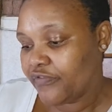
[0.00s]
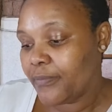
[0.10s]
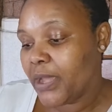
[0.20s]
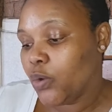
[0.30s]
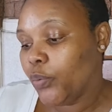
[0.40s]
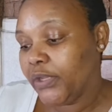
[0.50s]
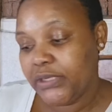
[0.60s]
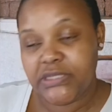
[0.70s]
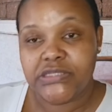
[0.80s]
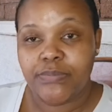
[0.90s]
For my
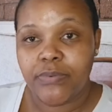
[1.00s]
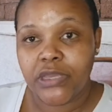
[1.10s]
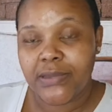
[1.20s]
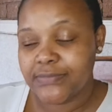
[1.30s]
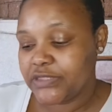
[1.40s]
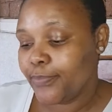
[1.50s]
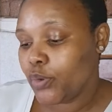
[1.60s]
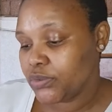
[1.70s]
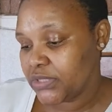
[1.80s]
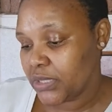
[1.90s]
weakness becomes a
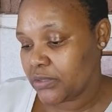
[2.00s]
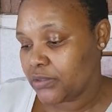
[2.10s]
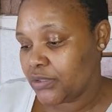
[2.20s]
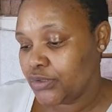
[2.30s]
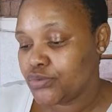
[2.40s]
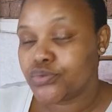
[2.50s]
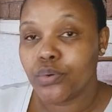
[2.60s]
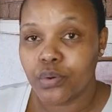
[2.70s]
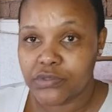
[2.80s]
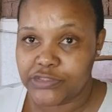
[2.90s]
portal
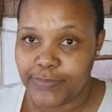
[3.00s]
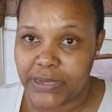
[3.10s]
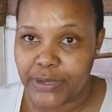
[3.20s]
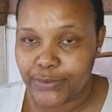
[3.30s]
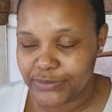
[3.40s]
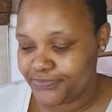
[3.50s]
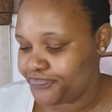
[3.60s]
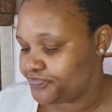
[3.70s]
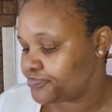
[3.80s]
to God's power.